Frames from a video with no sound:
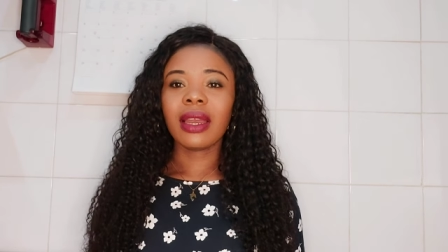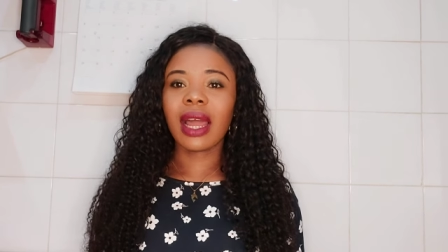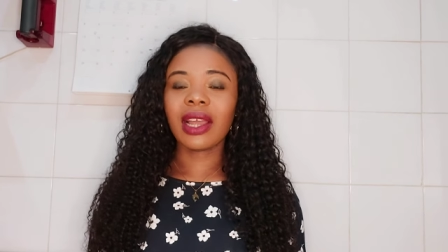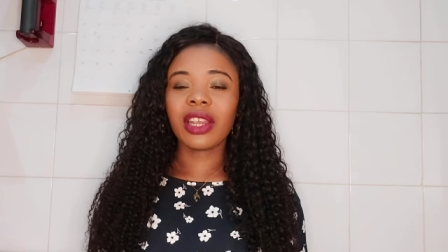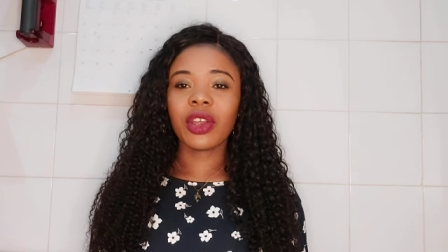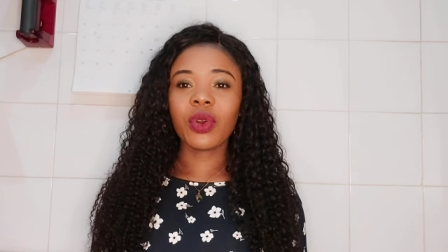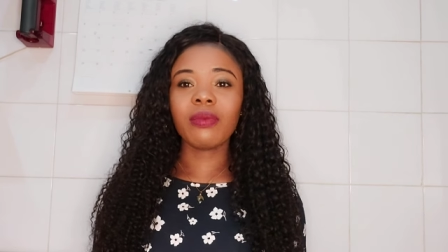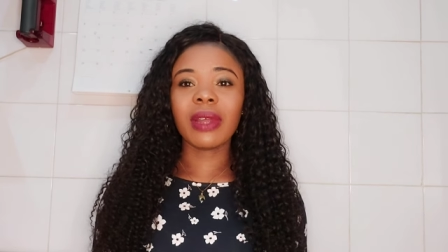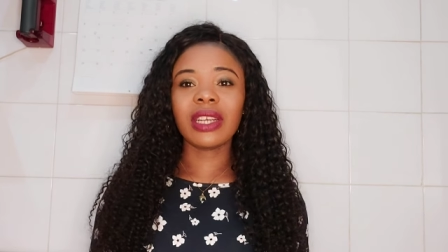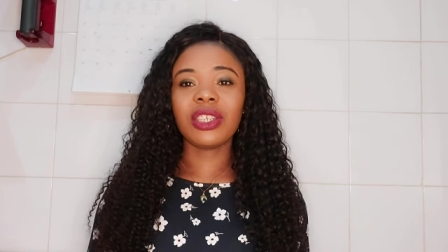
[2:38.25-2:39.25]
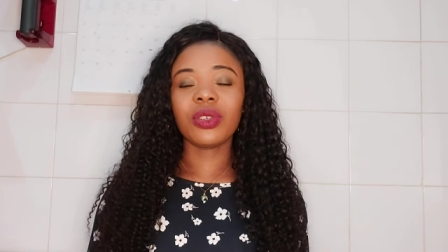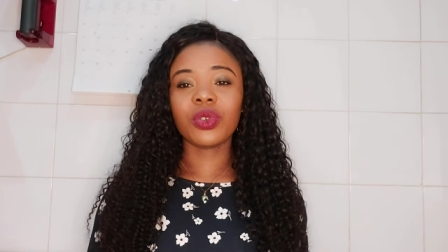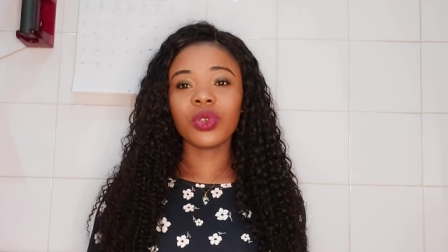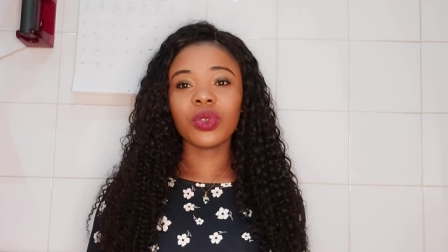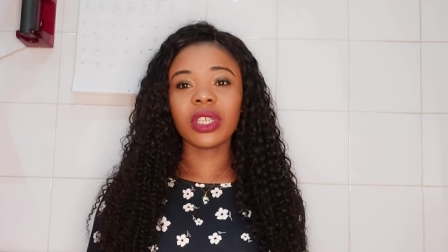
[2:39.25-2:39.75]
that the cream that she's
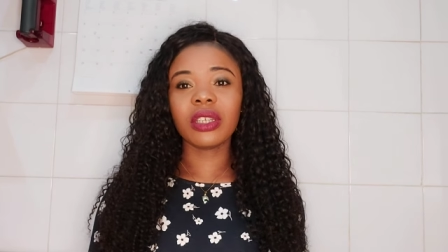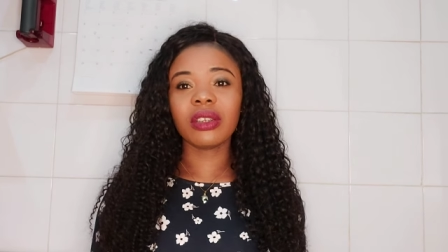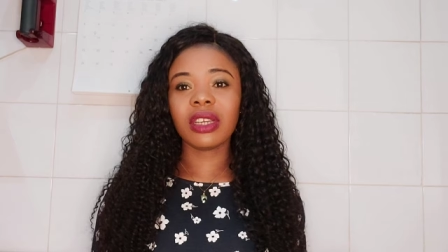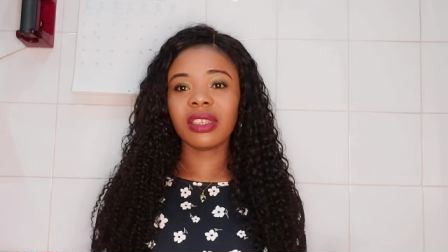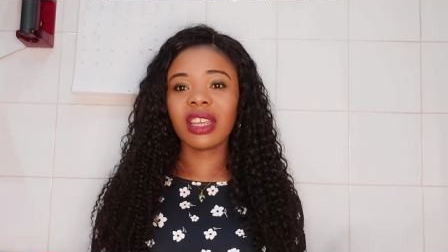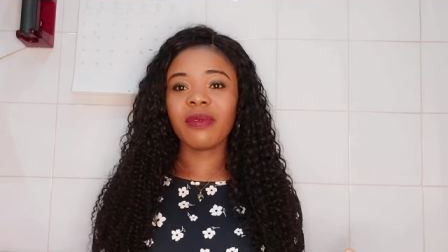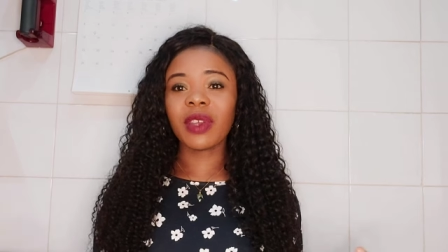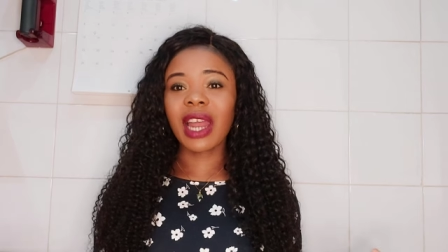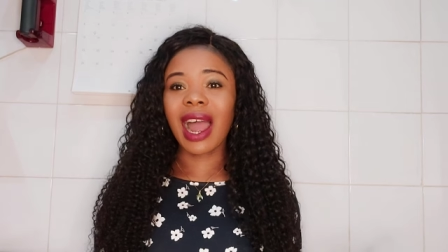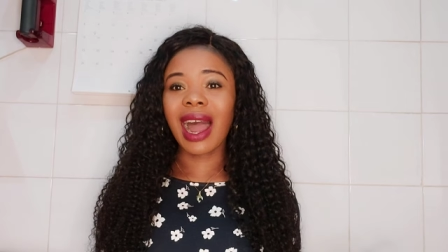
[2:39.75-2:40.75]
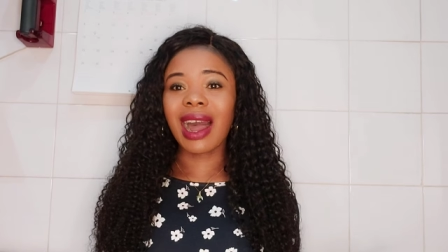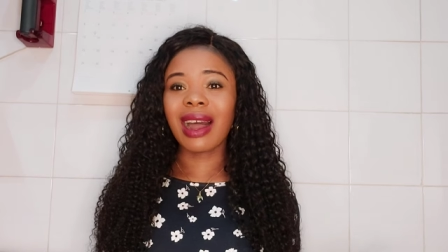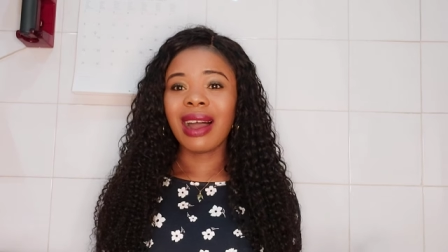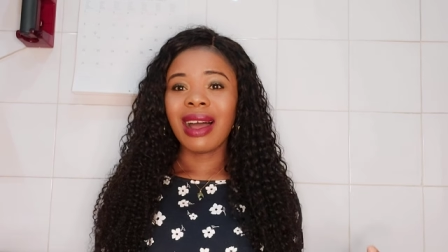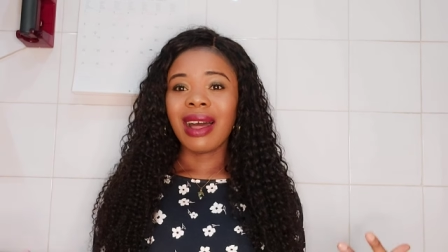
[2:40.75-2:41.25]
using is giving
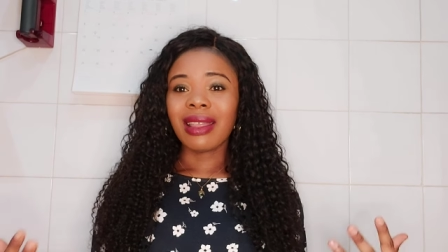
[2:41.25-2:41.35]
her